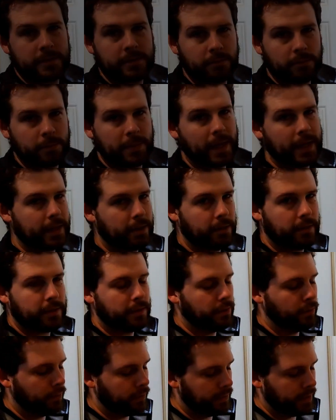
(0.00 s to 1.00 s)
so we're back here at the
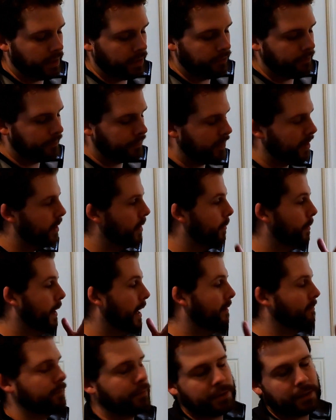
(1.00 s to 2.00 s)
door now, and we
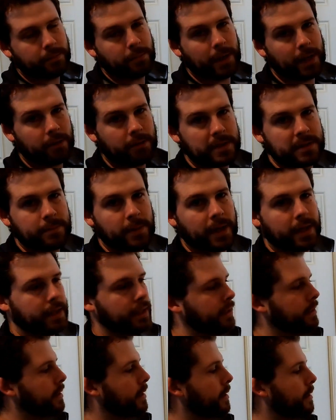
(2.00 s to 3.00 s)
haven't put the batteries back
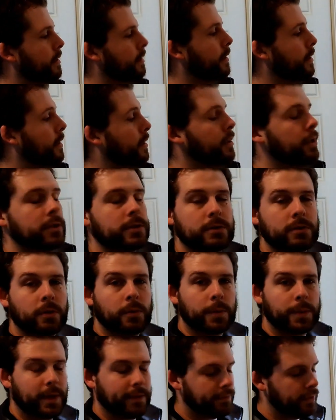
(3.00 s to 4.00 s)
in yet. So
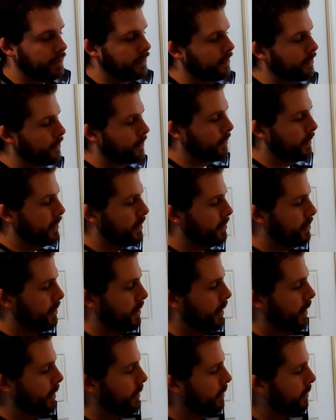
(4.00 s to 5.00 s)
what we have to do to
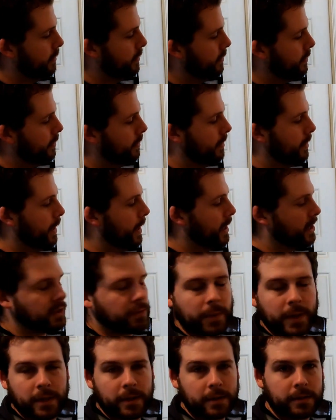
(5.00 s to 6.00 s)
initiate the
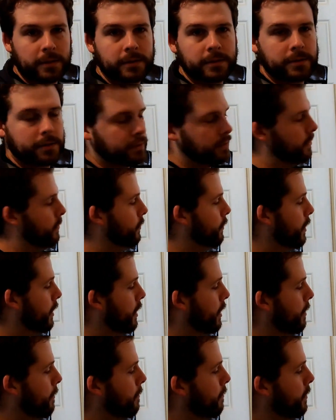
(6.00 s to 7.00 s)
actuator
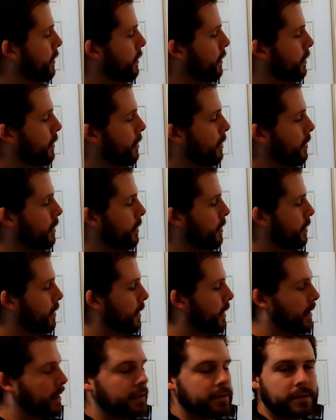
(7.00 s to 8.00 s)
to,
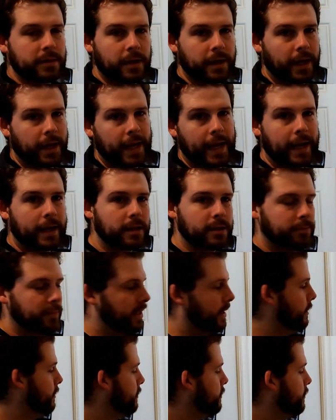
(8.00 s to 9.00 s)
I guess,
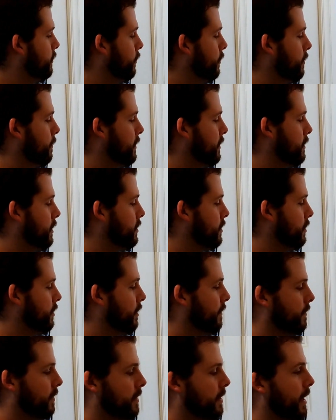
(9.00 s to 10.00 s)
acclimate to the position
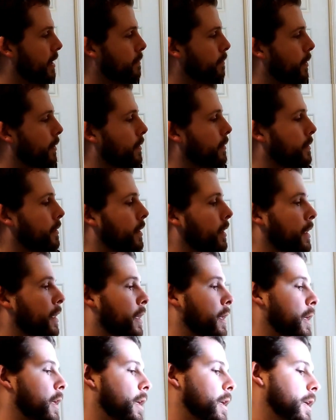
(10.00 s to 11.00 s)
of the deadbolt
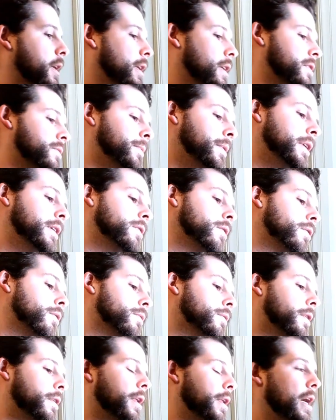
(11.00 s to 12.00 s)
is we need to
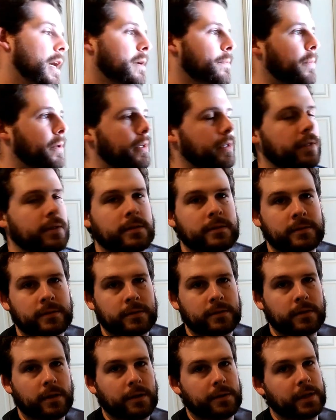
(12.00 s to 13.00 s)
hold the lock button
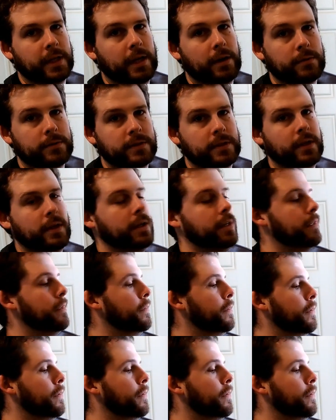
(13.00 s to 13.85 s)
on the outside